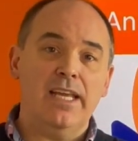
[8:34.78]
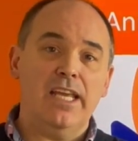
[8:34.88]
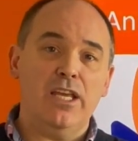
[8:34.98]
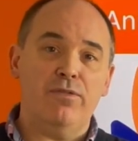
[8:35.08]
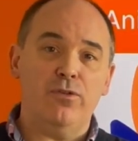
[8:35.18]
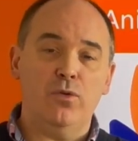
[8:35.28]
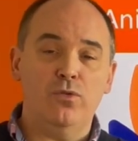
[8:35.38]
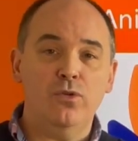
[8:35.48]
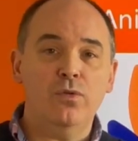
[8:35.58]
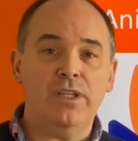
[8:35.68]
If you
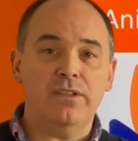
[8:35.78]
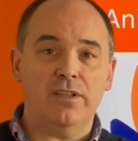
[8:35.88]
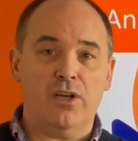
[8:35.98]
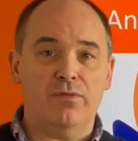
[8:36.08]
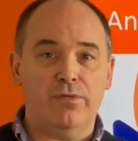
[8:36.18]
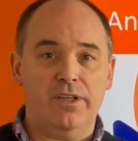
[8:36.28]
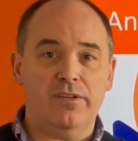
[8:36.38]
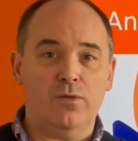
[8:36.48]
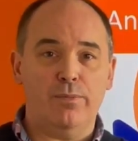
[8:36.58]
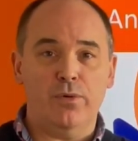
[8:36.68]
do need to go for
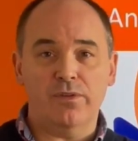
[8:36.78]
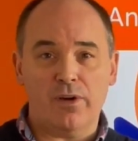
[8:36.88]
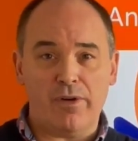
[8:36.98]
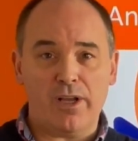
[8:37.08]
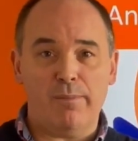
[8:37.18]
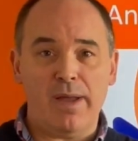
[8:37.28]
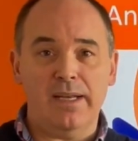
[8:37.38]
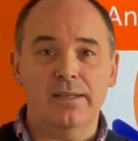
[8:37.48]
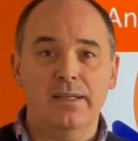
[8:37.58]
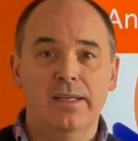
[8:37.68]
additional points, I
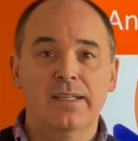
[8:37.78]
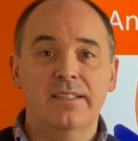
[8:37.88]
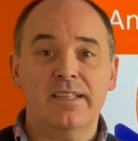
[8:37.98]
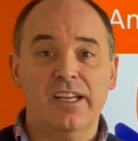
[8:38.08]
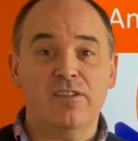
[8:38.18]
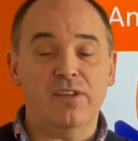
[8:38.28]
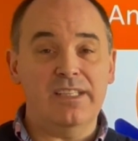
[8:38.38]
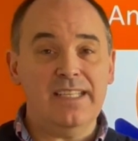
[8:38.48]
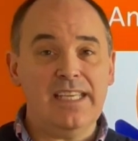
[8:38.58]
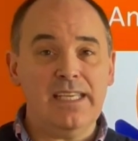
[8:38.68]
recommend section
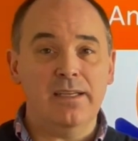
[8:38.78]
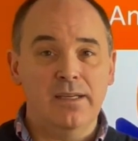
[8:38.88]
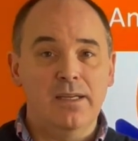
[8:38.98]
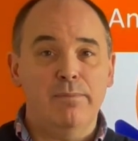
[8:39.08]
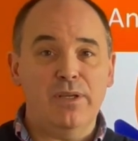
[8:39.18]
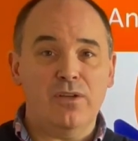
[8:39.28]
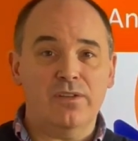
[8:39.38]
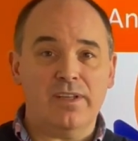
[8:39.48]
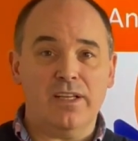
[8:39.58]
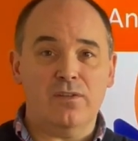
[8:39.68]
D, because
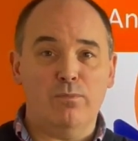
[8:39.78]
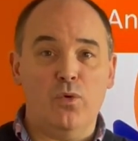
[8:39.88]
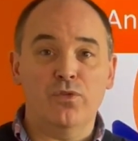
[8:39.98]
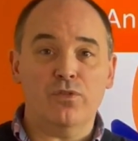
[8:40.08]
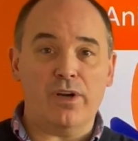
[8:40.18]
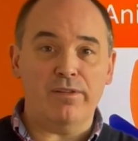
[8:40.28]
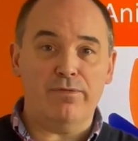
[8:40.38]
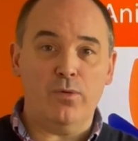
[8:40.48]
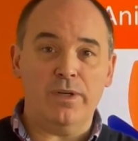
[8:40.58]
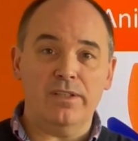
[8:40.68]
that's more
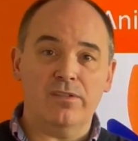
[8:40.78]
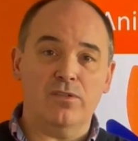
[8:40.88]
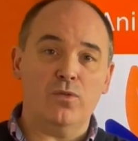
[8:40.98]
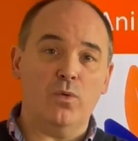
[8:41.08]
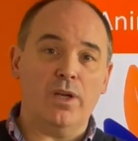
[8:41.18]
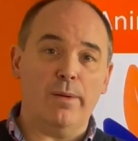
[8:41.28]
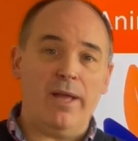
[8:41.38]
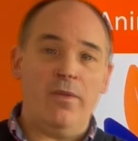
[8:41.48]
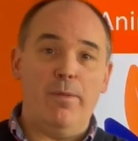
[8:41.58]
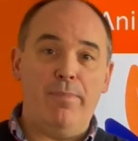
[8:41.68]
straightforward. It's just talking
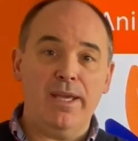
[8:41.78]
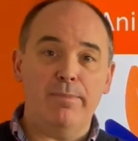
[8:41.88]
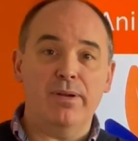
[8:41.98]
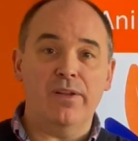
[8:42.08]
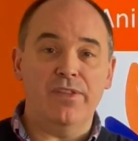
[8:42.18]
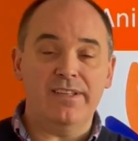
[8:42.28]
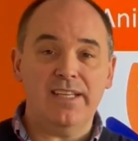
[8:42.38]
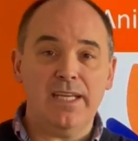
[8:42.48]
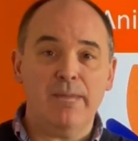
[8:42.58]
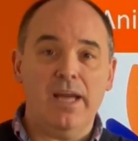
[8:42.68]
about the people in the
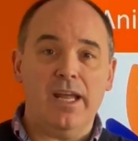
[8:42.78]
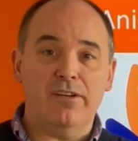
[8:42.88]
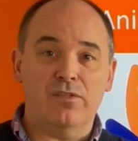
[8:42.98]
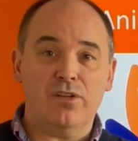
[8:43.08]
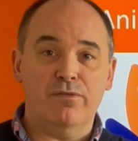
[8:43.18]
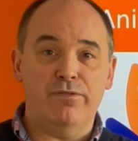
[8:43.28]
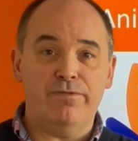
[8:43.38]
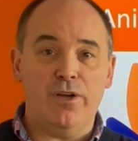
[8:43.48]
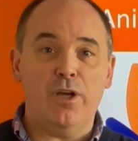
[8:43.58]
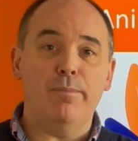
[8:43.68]
team and just
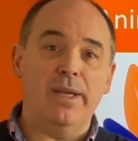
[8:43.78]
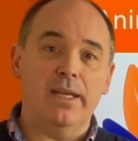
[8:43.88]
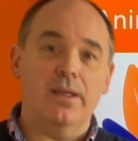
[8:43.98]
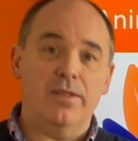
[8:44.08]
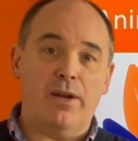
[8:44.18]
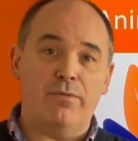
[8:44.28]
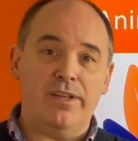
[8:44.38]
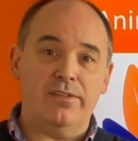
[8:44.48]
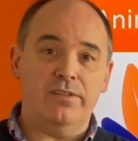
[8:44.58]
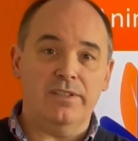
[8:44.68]
confirming their
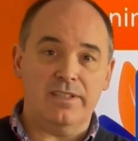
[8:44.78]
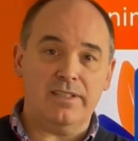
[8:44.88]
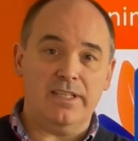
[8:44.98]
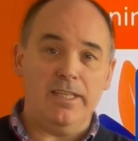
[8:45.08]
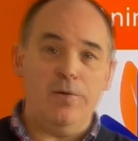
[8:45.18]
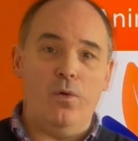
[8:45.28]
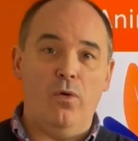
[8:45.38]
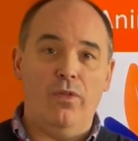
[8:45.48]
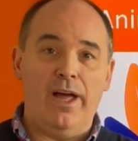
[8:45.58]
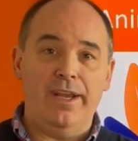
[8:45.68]
residency or
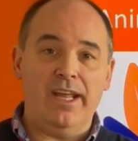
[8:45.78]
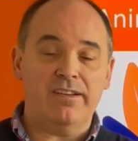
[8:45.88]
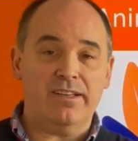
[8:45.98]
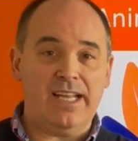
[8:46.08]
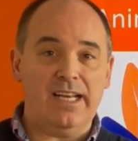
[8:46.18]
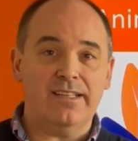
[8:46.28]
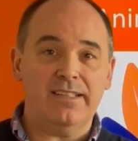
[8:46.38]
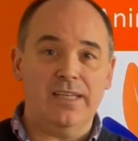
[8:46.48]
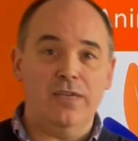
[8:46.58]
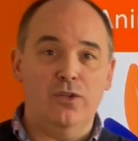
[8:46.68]
their
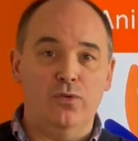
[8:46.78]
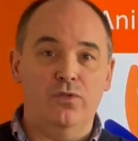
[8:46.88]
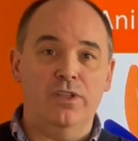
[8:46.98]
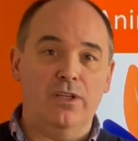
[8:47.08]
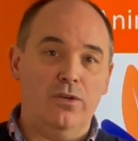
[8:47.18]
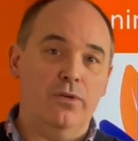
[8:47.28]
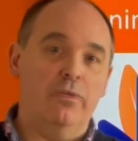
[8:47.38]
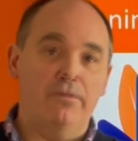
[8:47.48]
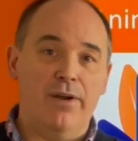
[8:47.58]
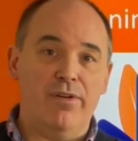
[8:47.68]
nationality using your
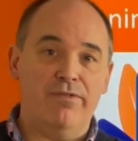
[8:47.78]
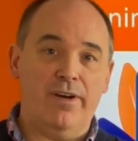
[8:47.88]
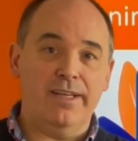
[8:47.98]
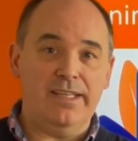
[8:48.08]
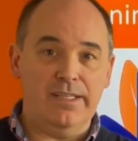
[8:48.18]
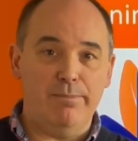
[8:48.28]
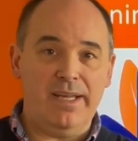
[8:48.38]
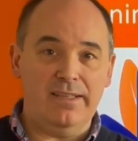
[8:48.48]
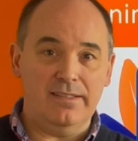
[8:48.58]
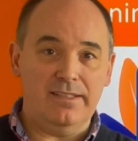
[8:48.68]
verified
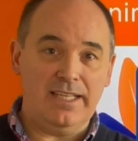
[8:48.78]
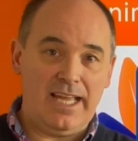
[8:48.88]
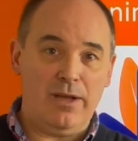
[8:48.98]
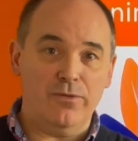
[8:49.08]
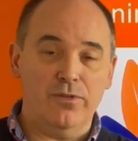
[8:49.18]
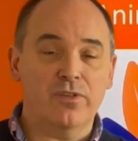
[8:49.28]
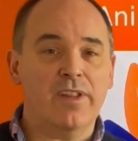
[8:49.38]
independent accountants.